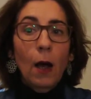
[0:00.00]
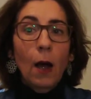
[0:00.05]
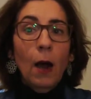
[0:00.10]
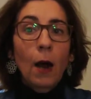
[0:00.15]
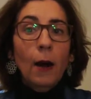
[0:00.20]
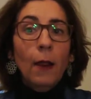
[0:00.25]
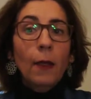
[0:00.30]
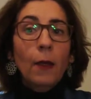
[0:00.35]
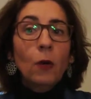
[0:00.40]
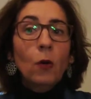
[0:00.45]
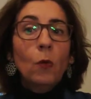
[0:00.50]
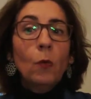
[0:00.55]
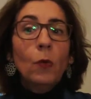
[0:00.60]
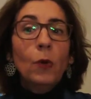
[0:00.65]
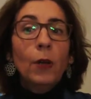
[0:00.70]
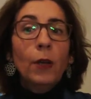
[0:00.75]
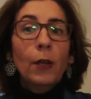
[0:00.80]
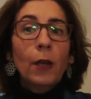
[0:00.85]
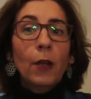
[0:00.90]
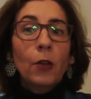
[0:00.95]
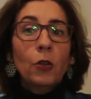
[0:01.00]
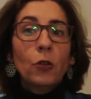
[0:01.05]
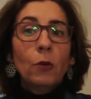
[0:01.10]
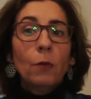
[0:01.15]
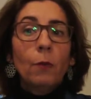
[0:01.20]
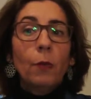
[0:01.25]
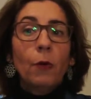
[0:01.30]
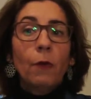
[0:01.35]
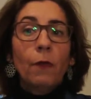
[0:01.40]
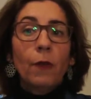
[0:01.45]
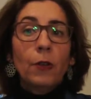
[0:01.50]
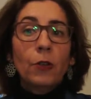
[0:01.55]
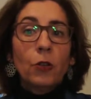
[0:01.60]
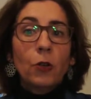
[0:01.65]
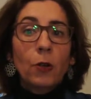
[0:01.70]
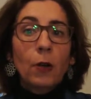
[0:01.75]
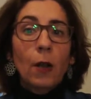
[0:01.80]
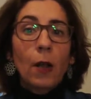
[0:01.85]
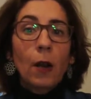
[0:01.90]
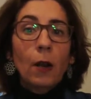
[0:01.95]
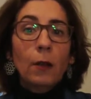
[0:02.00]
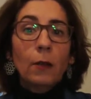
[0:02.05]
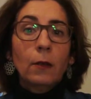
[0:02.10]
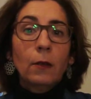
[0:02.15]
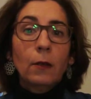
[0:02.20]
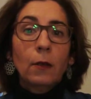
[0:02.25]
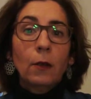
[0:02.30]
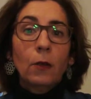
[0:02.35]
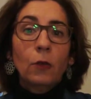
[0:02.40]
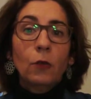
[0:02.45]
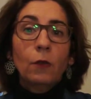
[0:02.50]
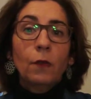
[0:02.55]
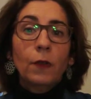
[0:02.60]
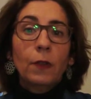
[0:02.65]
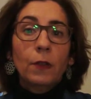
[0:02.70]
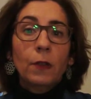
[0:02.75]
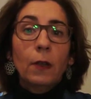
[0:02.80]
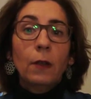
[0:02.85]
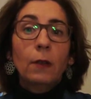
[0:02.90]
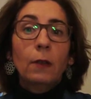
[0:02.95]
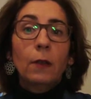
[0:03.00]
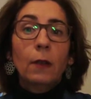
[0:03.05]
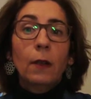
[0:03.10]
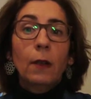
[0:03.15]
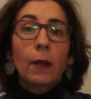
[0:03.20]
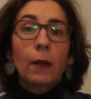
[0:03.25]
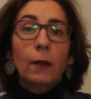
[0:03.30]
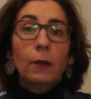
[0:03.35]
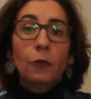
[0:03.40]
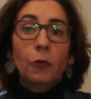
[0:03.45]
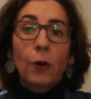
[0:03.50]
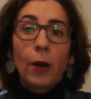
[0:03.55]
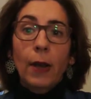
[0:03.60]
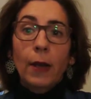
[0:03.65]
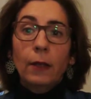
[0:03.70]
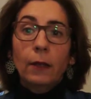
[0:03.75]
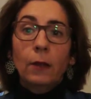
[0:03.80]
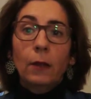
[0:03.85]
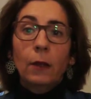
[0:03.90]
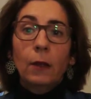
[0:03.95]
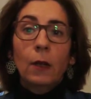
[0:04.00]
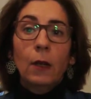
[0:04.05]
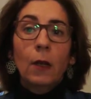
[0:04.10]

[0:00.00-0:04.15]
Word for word: Are the communication professionals sufficiently trained